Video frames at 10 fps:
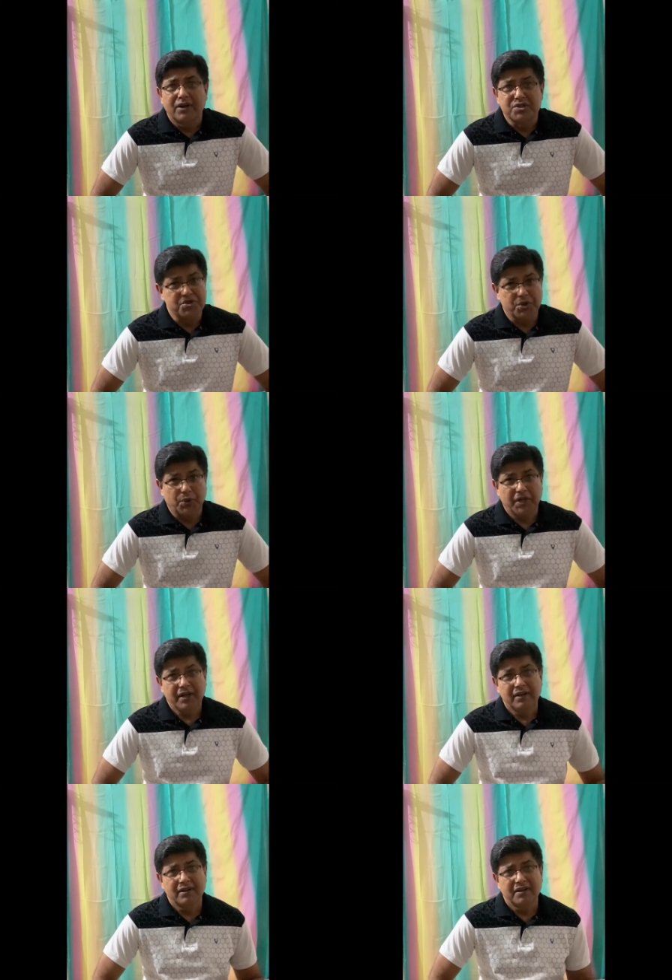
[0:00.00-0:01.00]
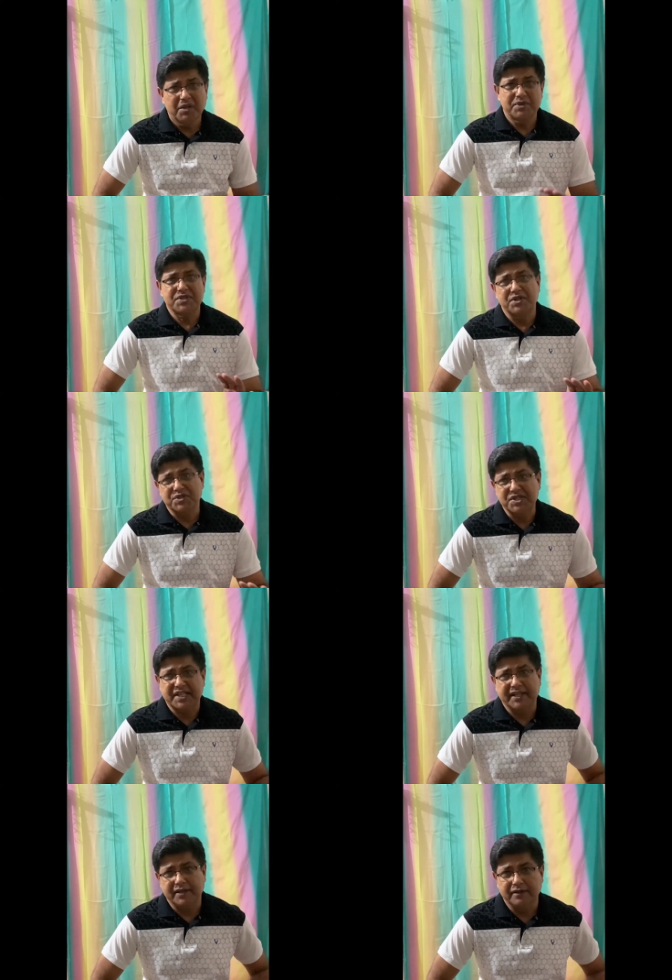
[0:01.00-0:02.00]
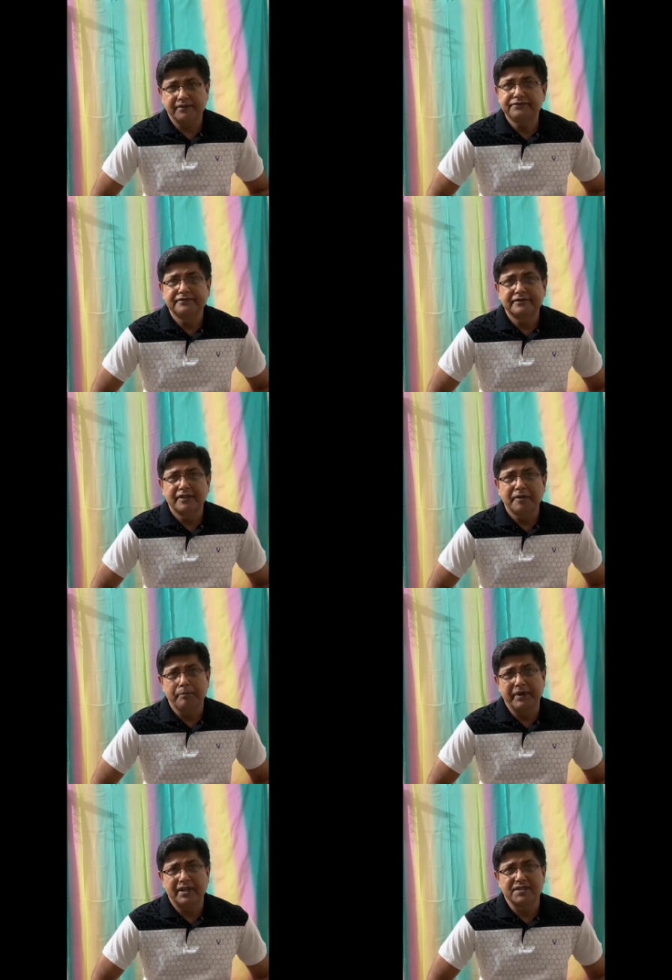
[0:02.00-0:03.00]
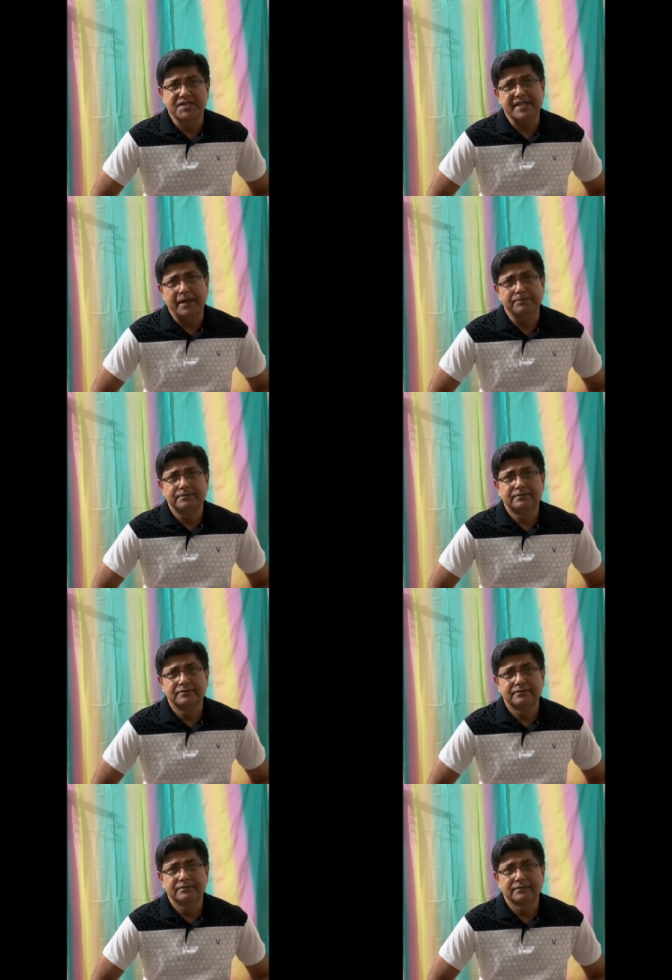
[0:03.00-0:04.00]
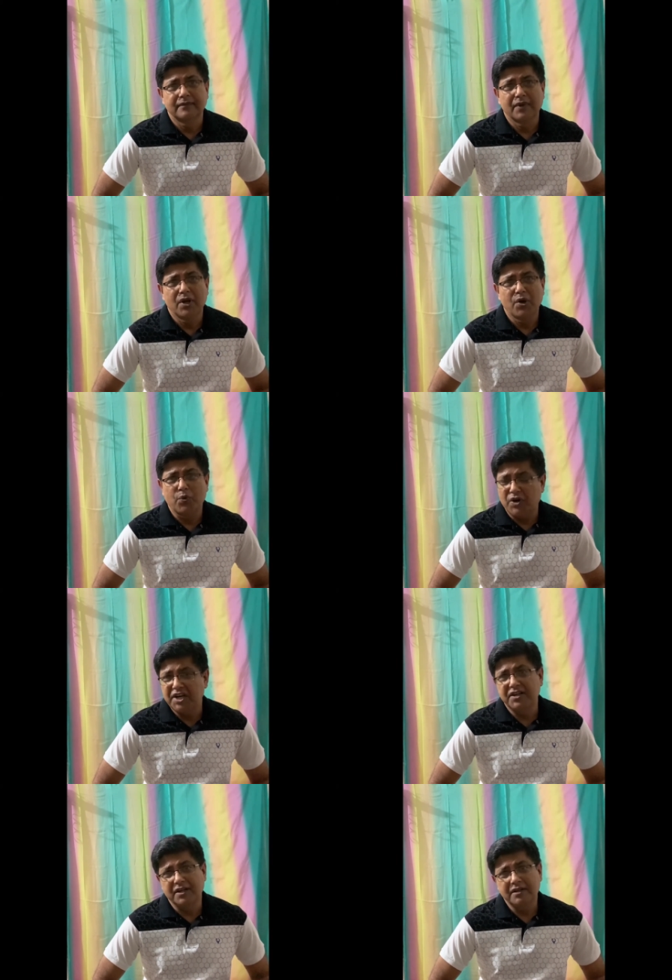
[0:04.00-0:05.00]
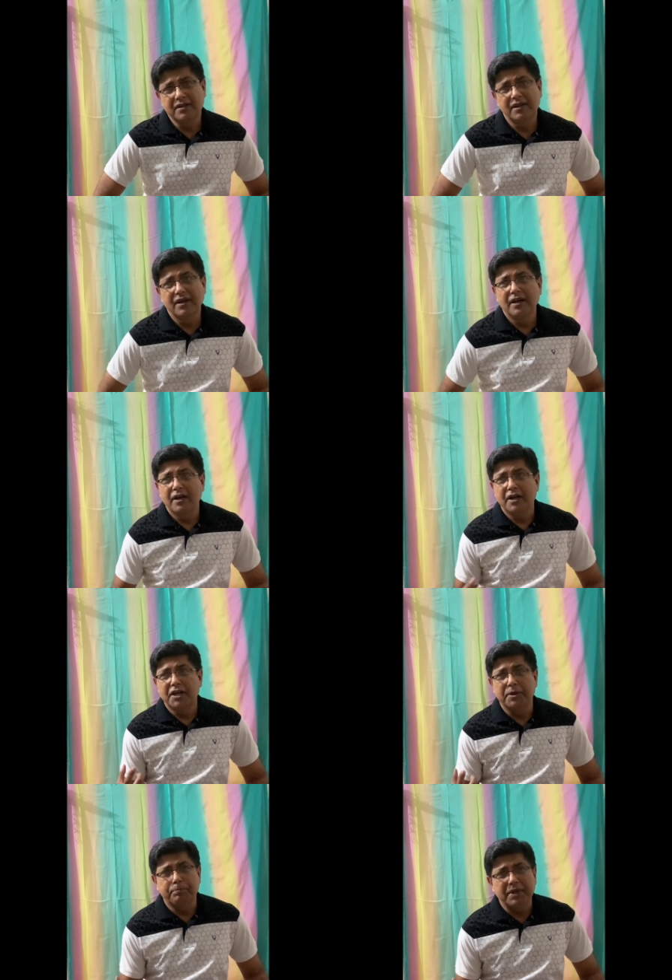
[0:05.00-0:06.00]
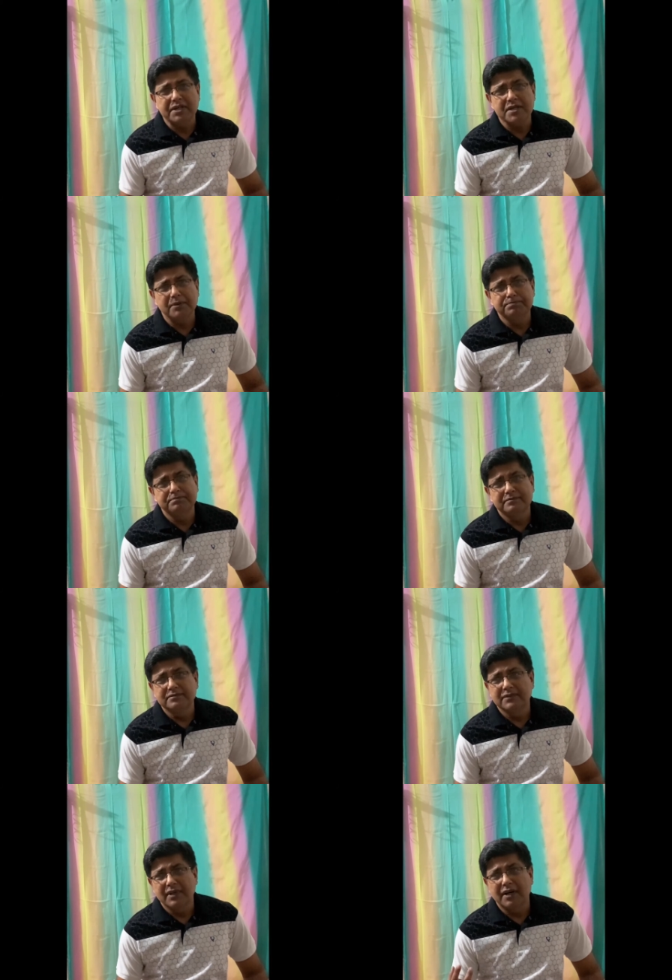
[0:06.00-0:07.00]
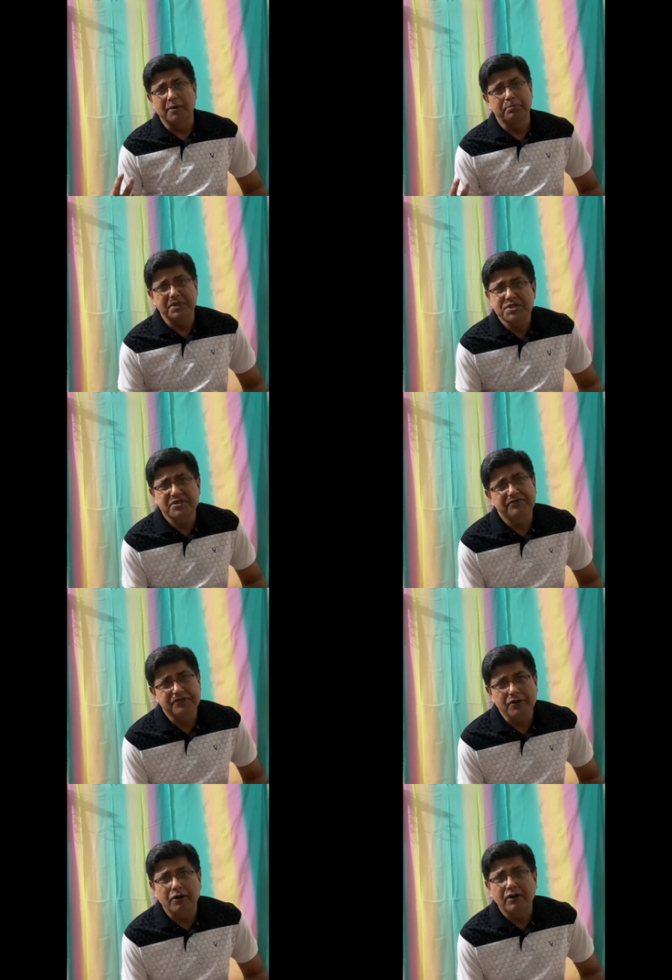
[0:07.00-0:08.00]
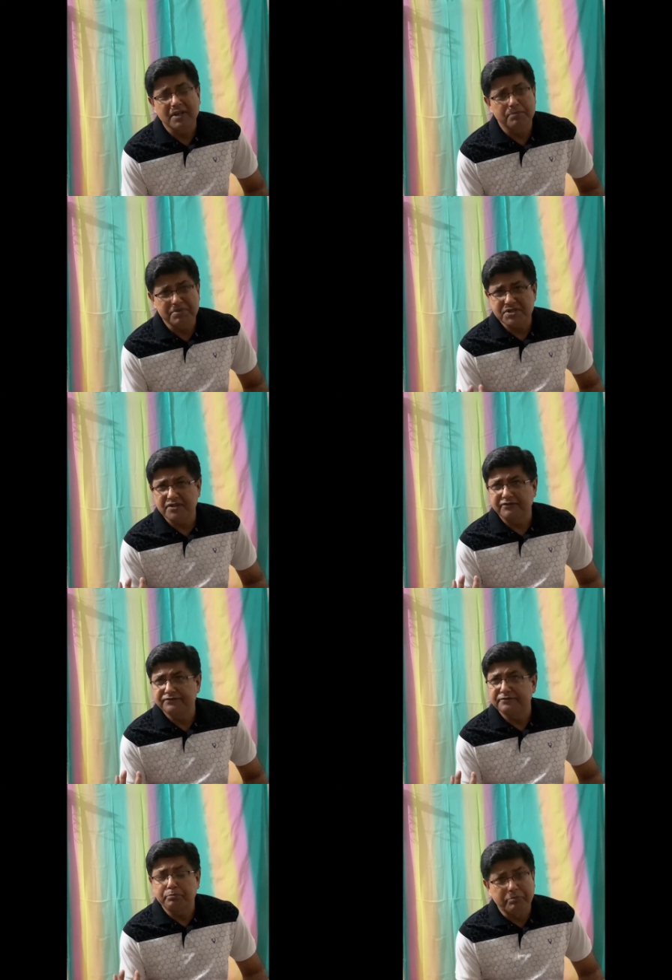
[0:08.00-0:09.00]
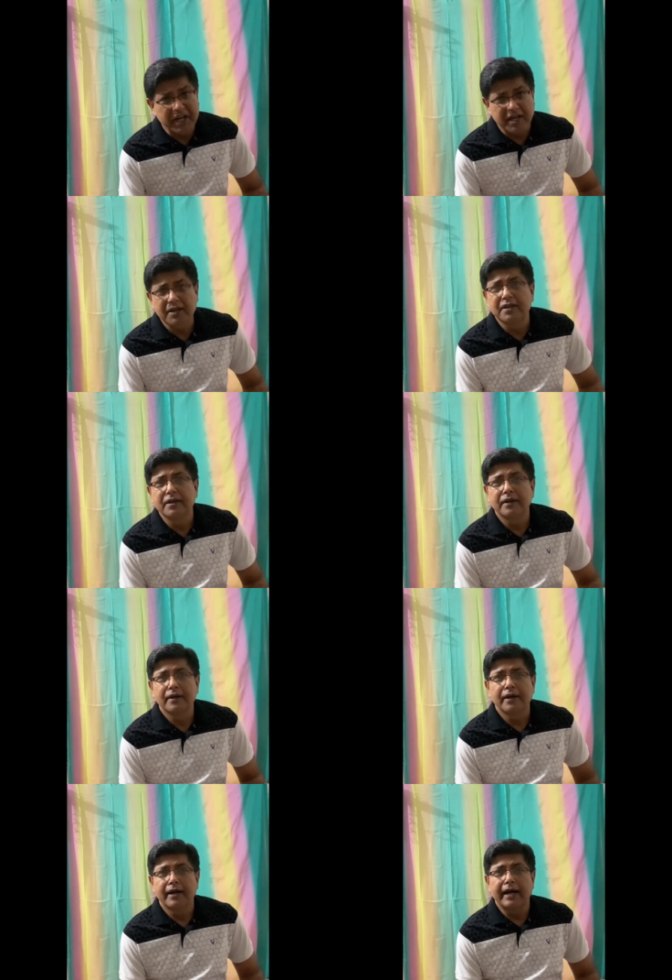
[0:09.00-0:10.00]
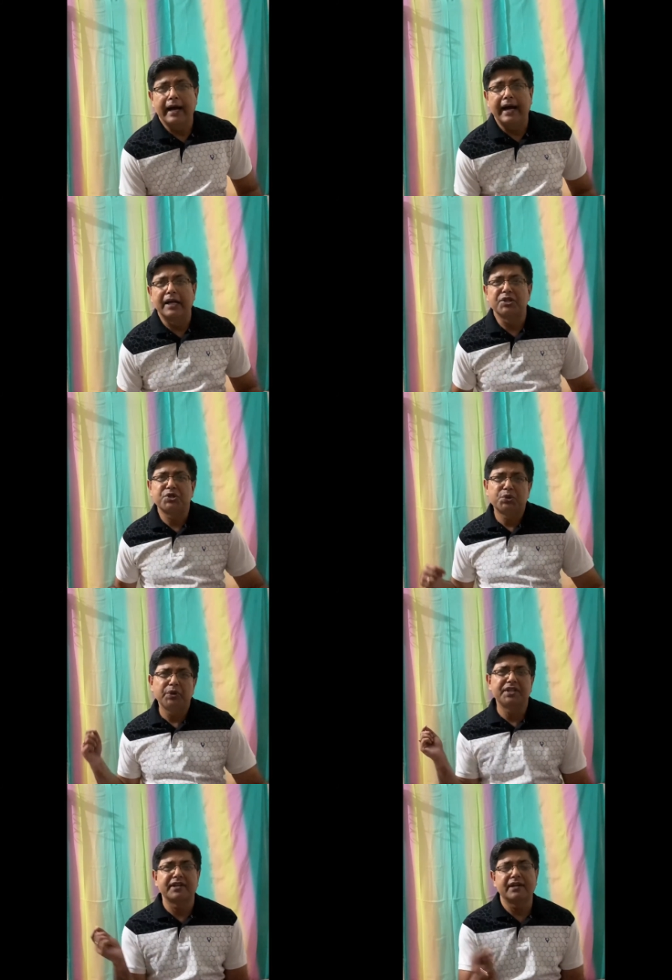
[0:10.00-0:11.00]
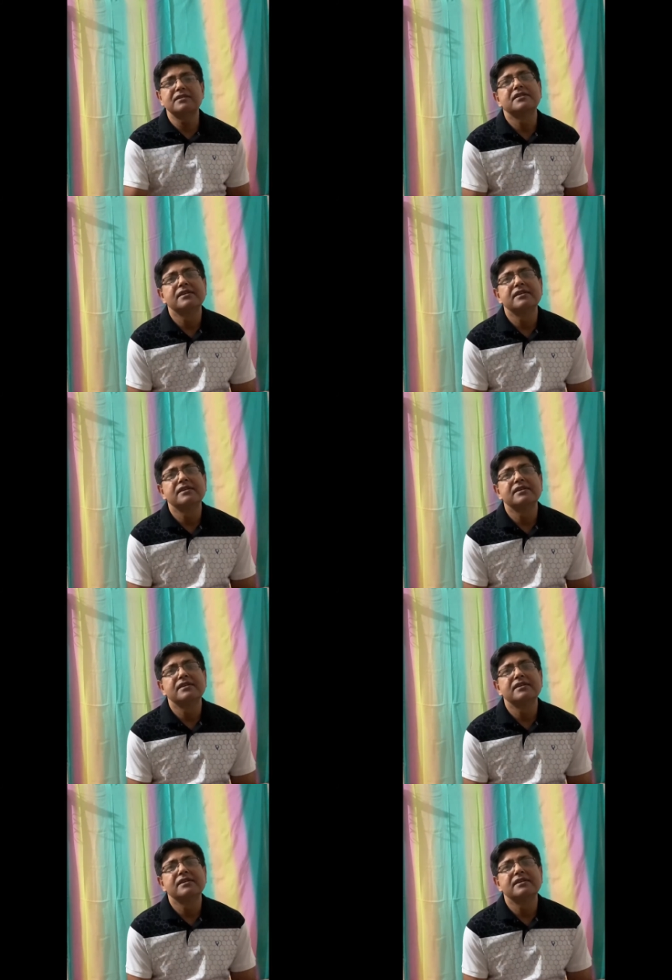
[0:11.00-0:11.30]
Johnny, he was not scared of Bill and Sam. What he did, he picked up a piece of brick and threw it at